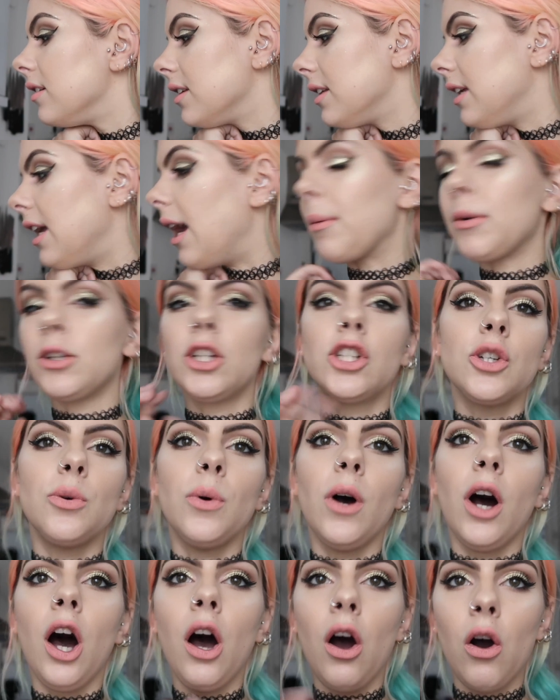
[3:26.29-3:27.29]
yeah, I'm going to
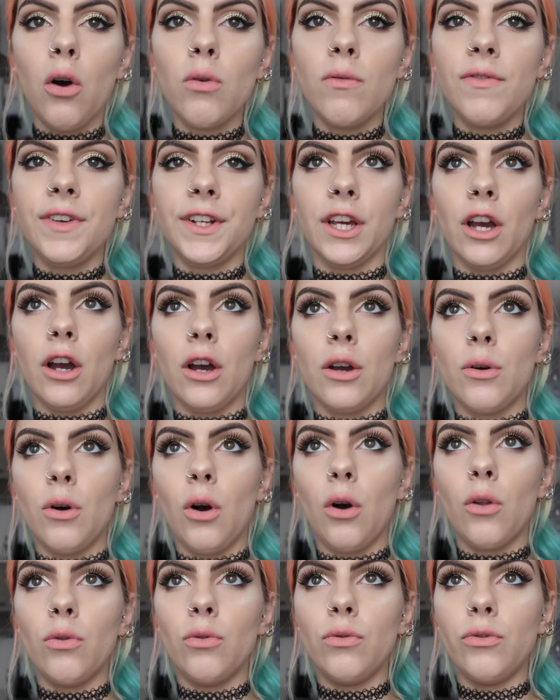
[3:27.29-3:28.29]
do a whole video
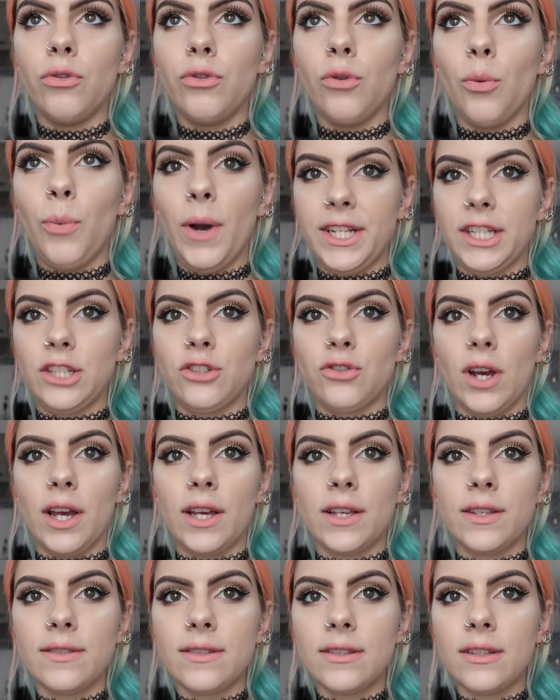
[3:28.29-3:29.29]
on the wedding
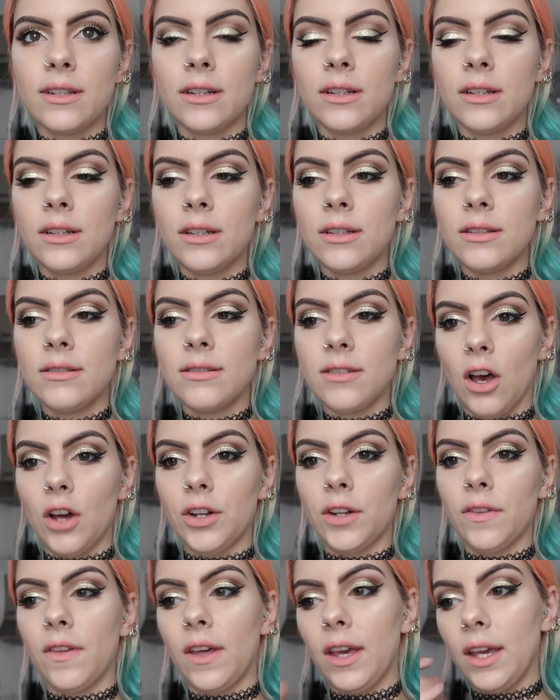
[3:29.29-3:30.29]
dress
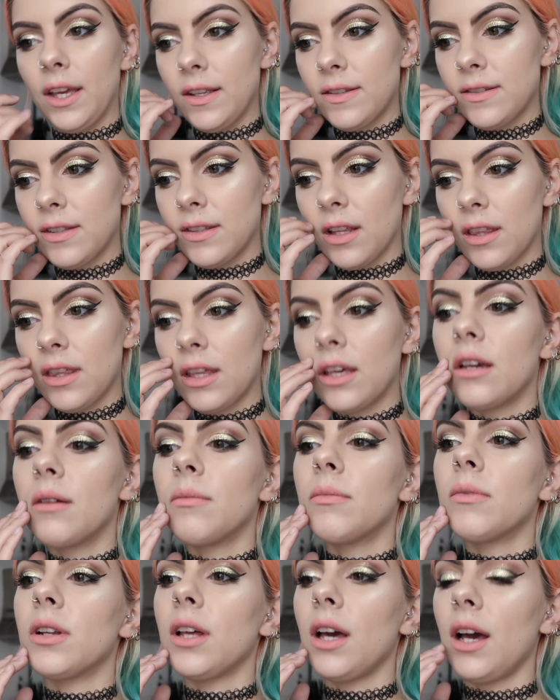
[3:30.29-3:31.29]
side of things because I think
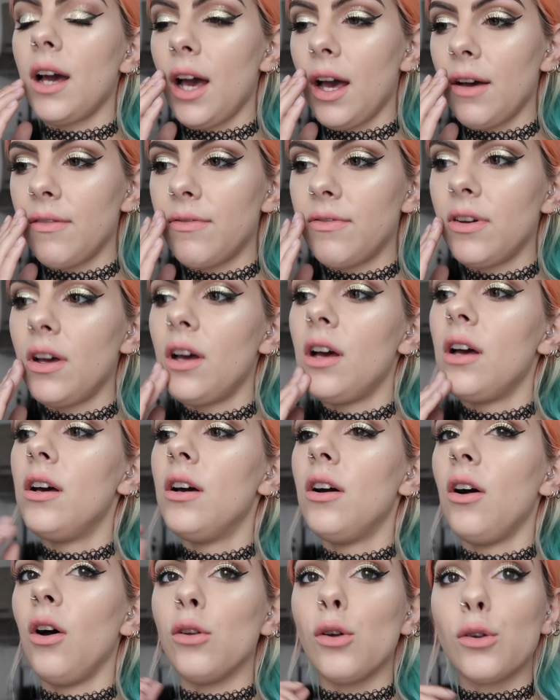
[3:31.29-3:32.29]
I'm going to have
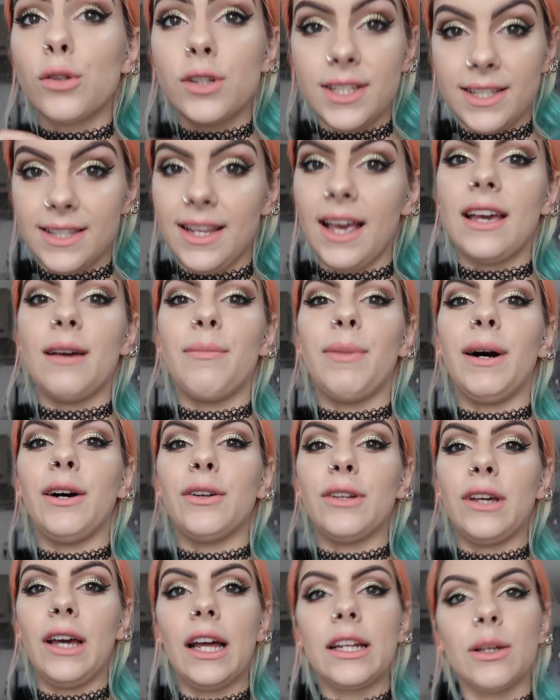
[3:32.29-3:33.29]
a lot to say
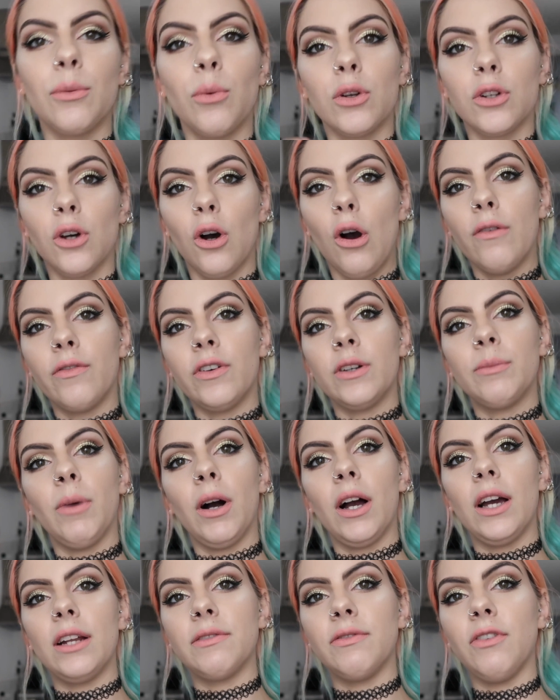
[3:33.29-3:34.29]
about it and I want to offer
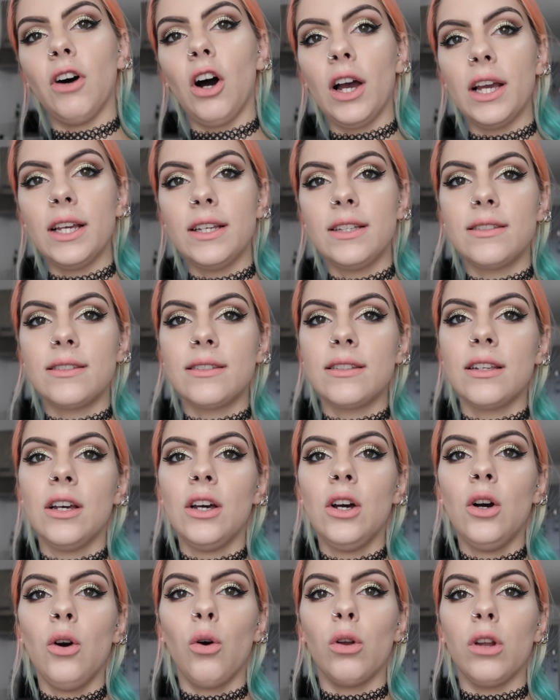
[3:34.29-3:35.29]
my advice
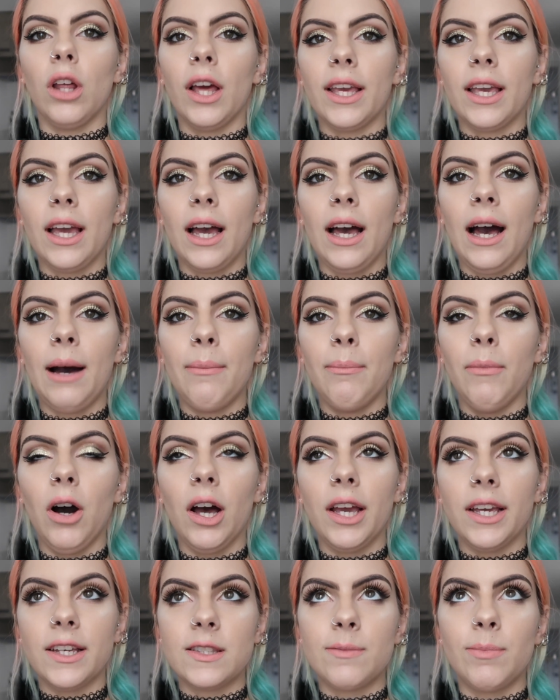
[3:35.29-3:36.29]
or like
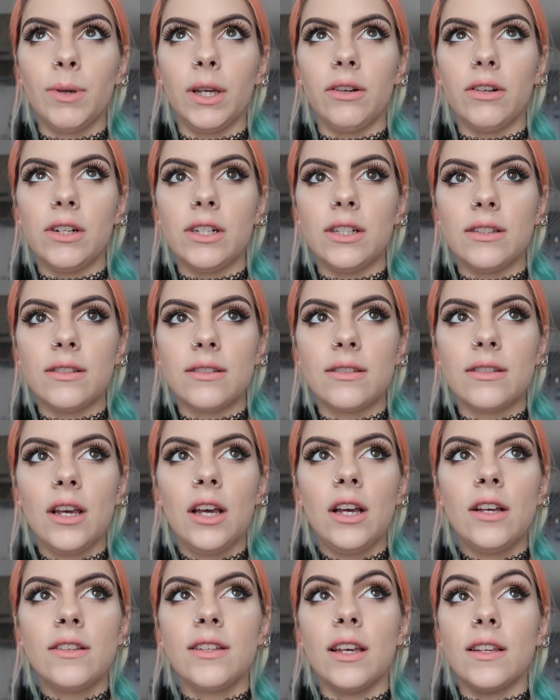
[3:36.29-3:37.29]
my experience.
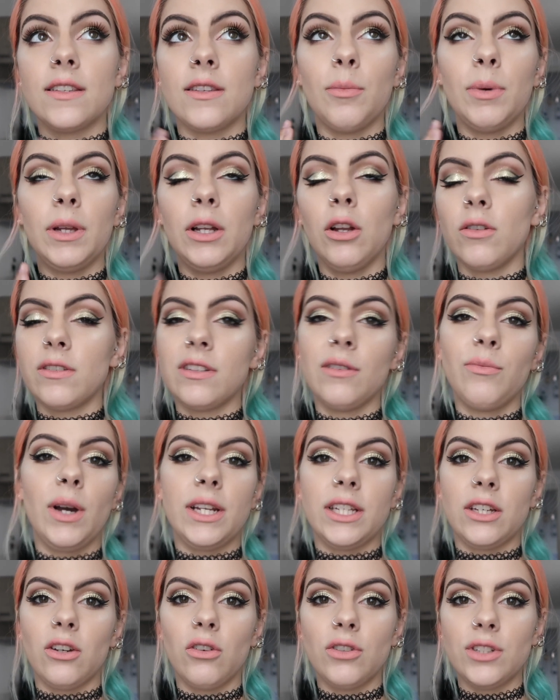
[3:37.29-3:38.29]
So yes, there'll be lots of
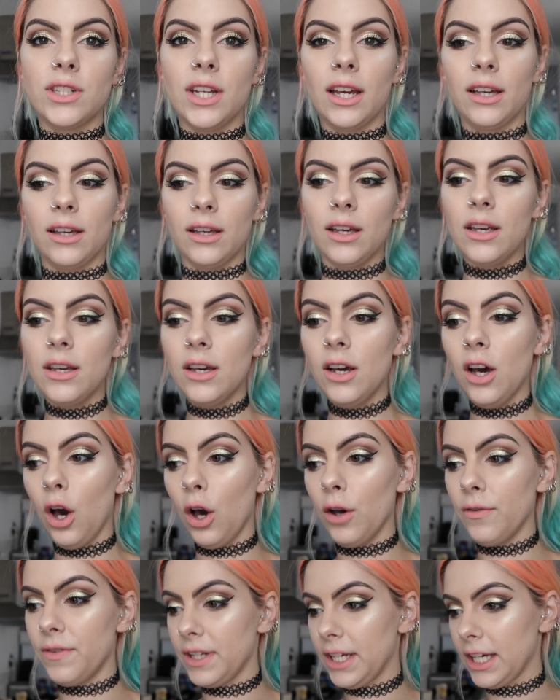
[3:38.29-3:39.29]
wedding content
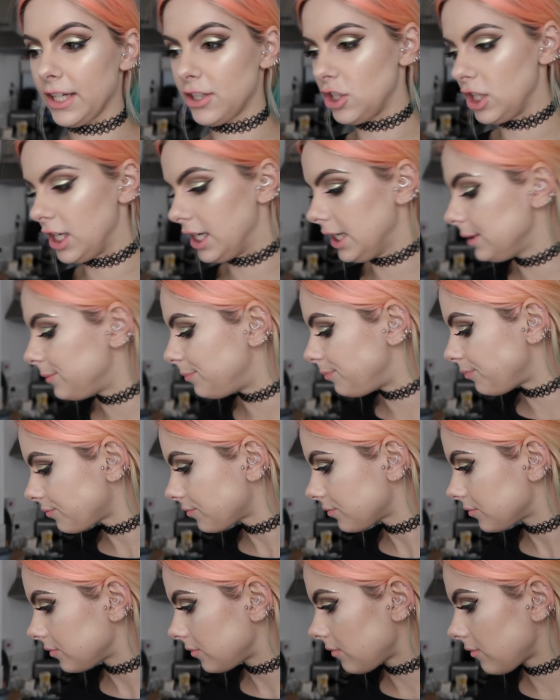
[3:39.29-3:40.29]
over the next year.
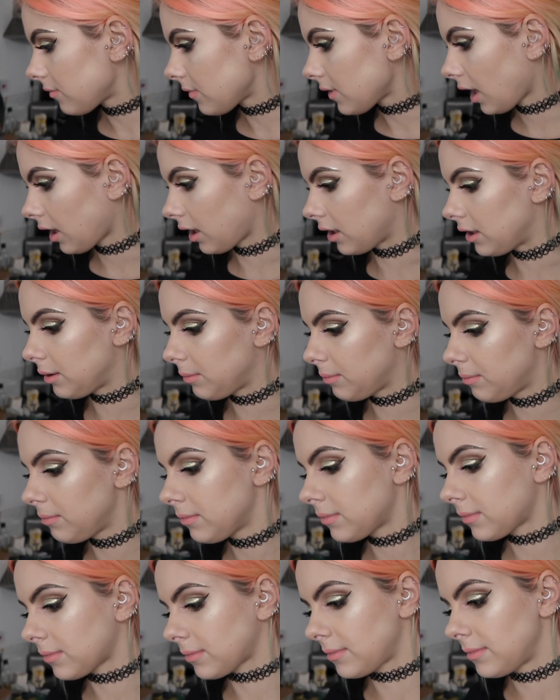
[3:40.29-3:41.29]
Um,